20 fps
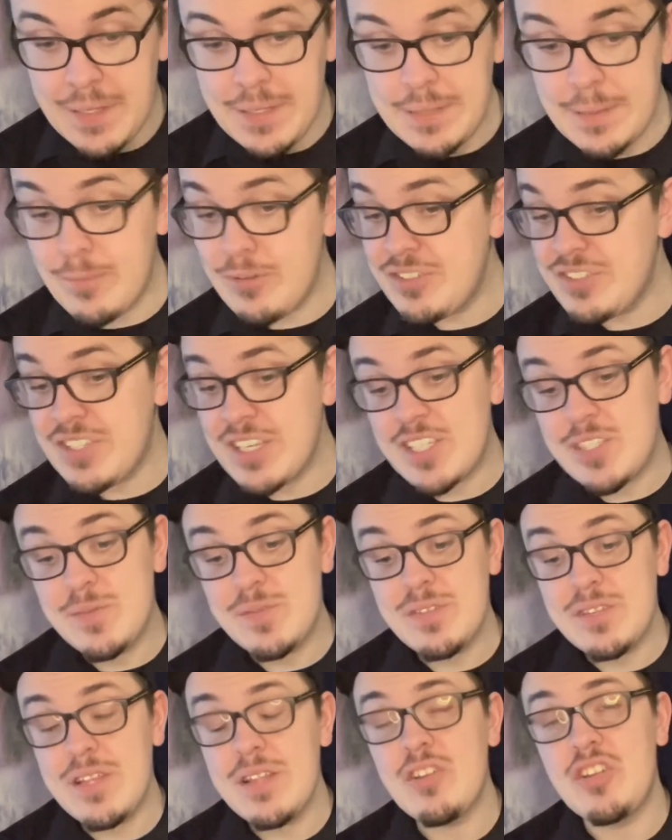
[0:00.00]
Number 6
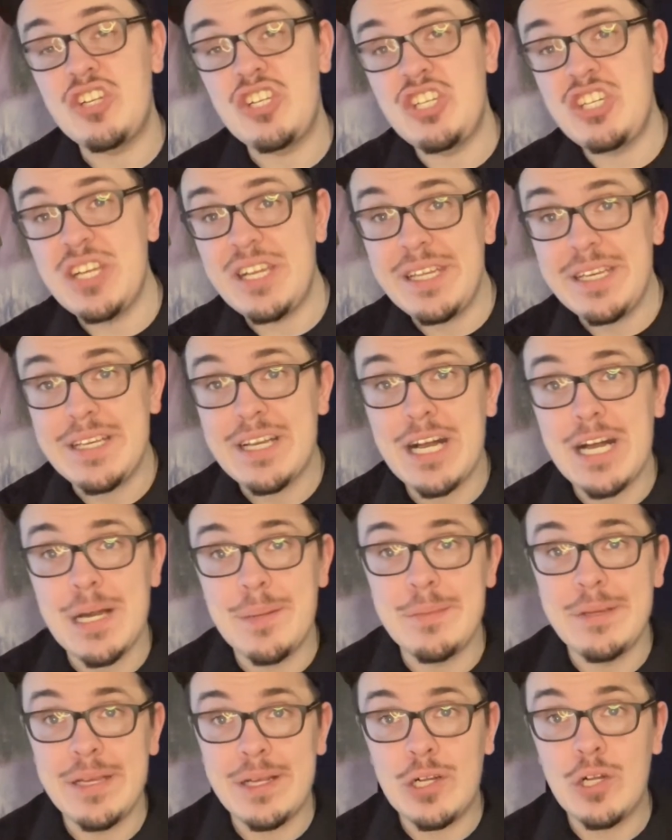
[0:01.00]
was another shitty
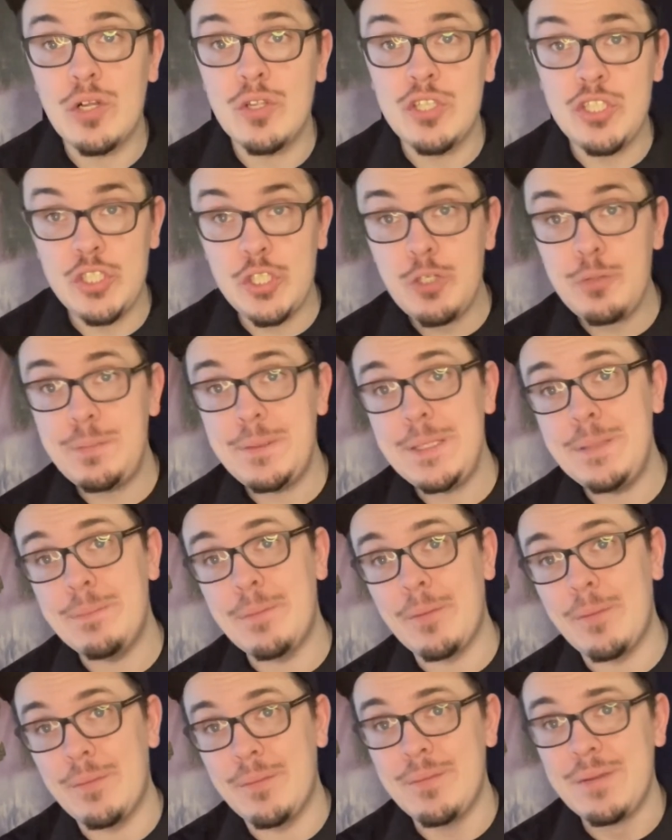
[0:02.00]
comedy called You
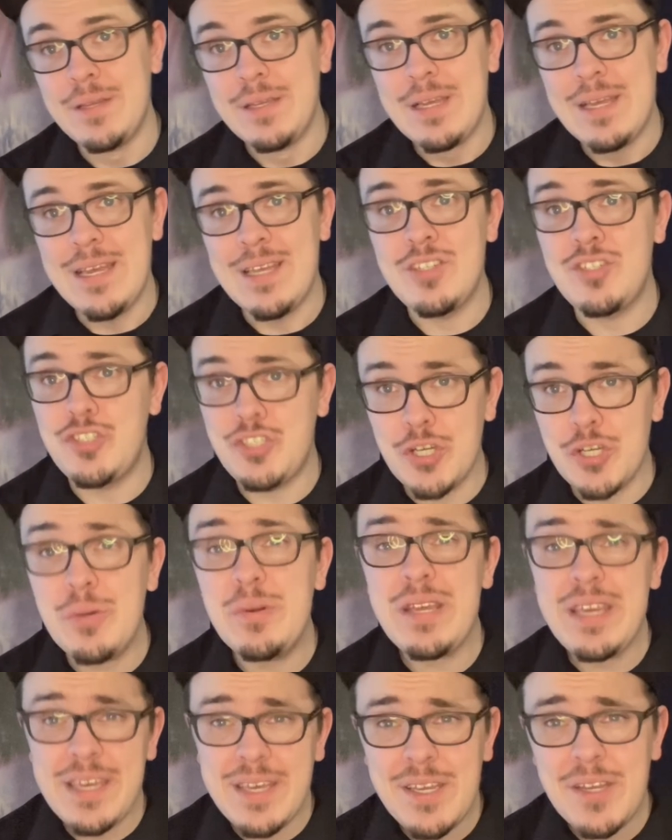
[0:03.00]
People. Has
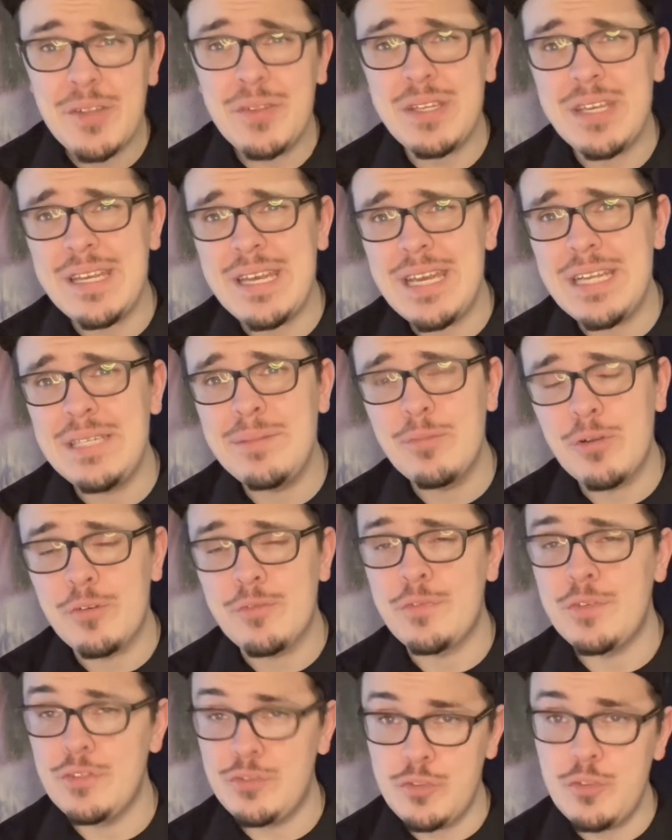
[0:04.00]
Jonah Hill and Eddie
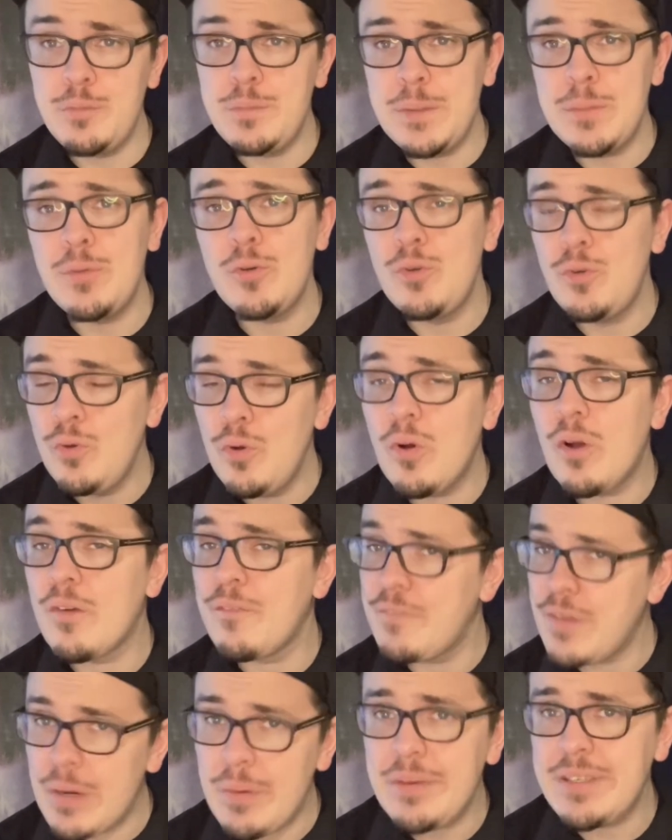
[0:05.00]
Murphy, two people who are
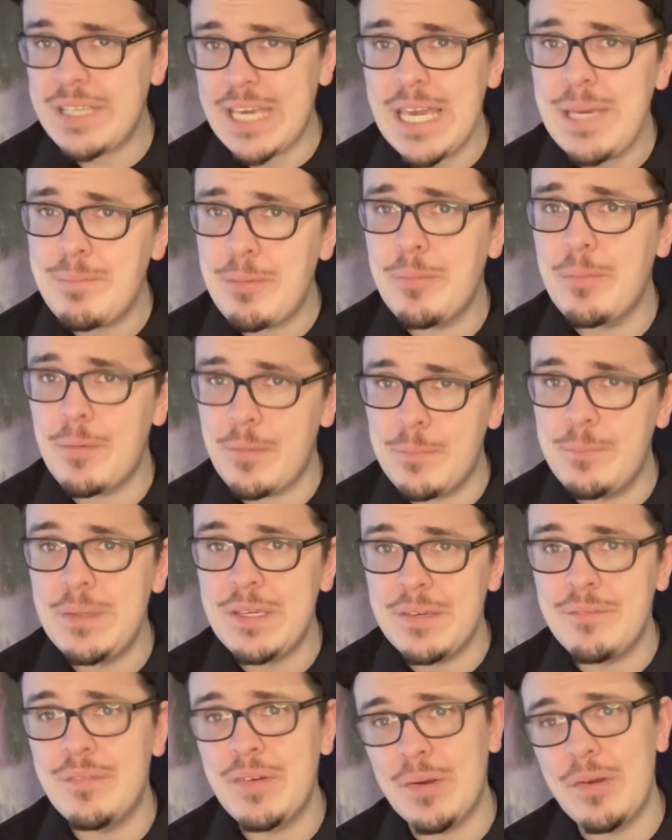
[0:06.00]
very capable of
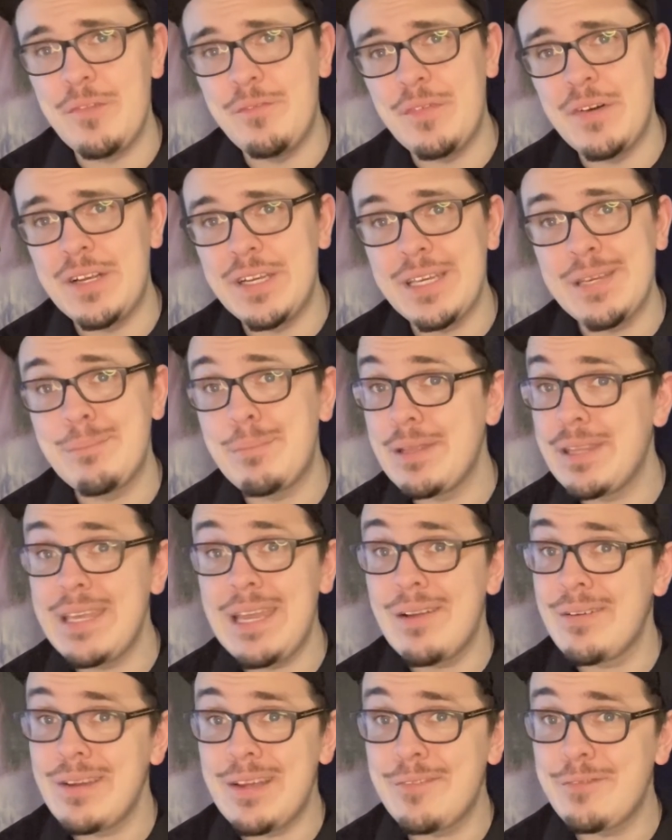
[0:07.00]
being very funny, but they
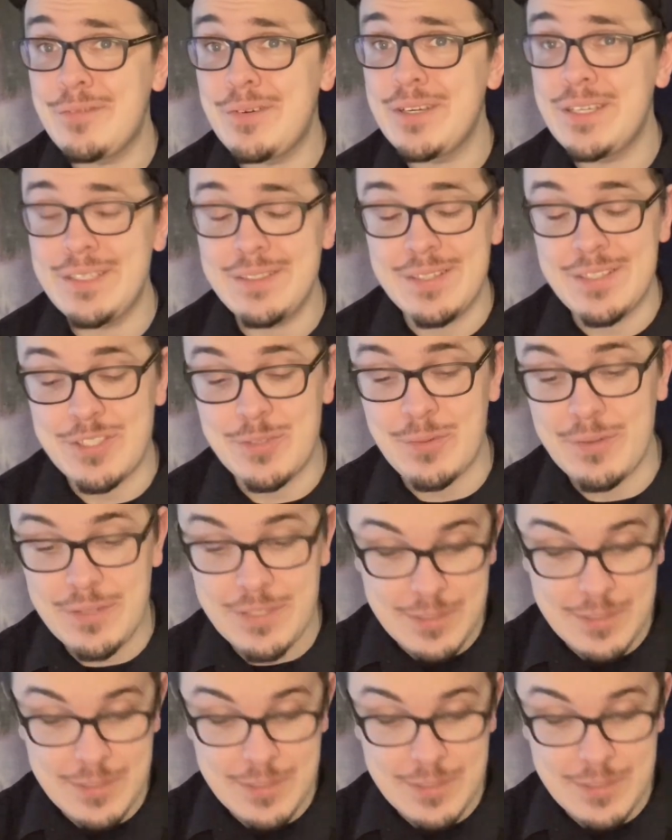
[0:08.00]
are not funny in this one.